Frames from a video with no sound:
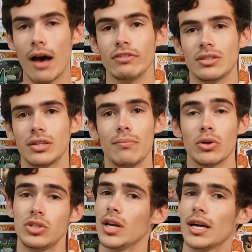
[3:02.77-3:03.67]
obviously,
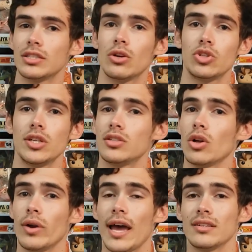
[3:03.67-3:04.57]
most of you guys know she is
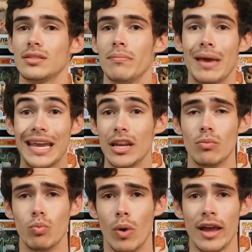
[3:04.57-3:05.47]
known as the
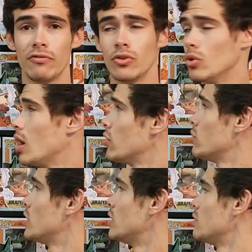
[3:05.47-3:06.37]
main waifu
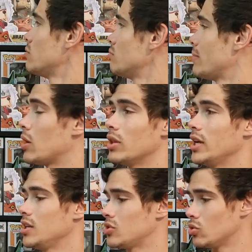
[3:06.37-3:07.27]
other than Mount
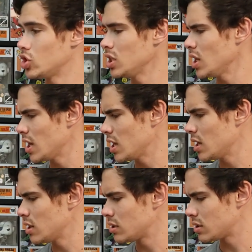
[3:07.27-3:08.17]
Lady. So, she
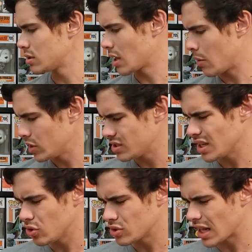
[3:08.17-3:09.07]
is, I want to
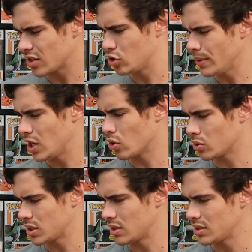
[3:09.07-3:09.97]
say there's not too many
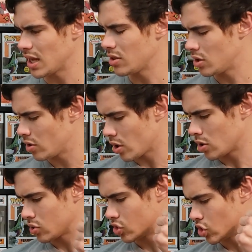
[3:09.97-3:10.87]
girls in the set. There
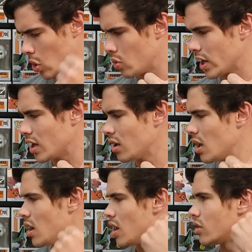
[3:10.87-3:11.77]
are Toga.
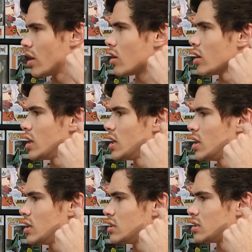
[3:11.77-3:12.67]
There
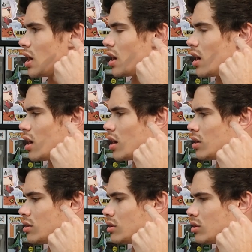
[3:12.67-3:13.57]
is,
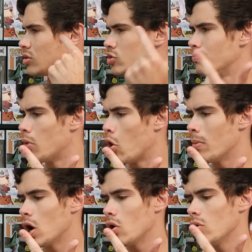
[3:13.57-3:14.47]
uh, there's
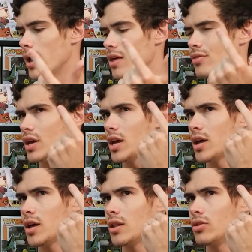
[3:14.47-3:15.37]
Momo, and
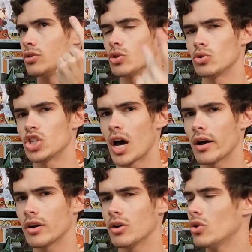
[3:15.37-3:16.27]
then there's
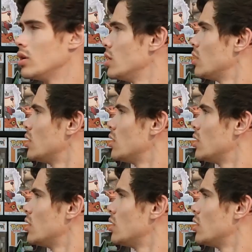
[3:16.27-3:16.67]
Ochako,